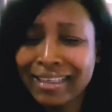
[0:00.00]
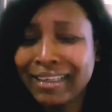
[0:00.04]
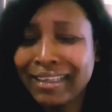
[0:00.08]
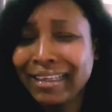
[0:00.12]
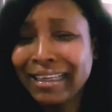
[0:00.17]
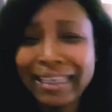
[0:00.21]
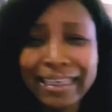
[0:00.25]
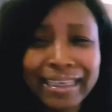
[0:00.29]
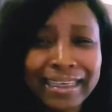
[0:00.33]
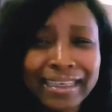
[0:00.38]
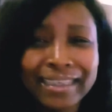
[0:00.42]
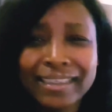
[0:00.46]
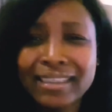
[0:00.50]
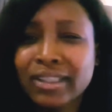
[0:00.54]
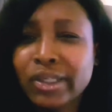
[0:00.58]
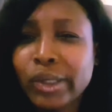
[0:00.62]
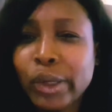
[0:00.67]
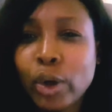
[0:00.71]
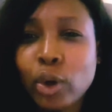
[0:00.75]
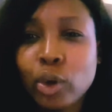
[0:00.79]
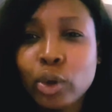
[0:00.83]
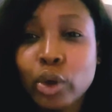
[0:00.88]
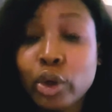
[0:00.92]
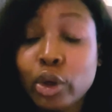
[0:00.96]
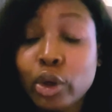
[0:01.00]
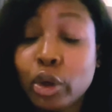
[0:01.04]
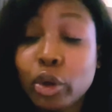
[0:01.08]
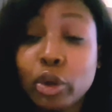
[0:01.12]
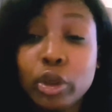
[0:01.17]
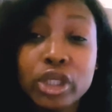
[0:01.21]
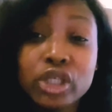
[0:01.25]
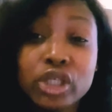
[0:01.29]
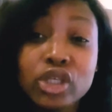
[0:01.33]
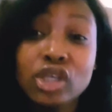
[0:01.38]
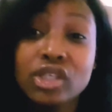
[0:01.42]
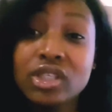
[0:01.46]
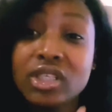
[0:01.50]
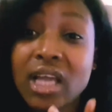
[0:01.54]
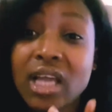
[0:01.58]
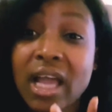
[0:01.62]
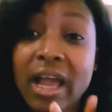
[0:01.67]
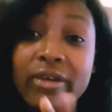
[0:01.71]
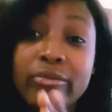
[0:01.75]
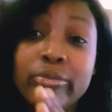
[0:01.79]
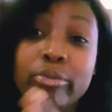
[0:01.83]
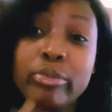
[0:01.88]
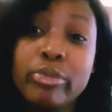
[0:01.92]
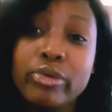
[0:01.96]
no, it doesn't
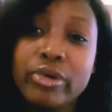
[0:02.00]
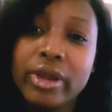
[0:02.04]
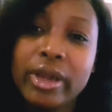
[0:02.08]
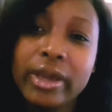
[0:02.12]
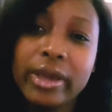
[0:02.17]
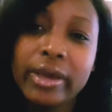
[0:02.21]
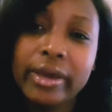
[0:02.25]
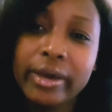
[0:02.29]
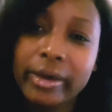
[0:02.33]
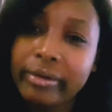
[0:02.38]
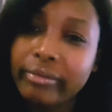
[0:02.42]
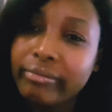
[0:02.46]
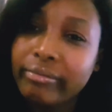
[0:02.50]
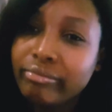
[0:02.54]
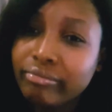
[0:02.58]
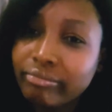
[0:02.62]
have break.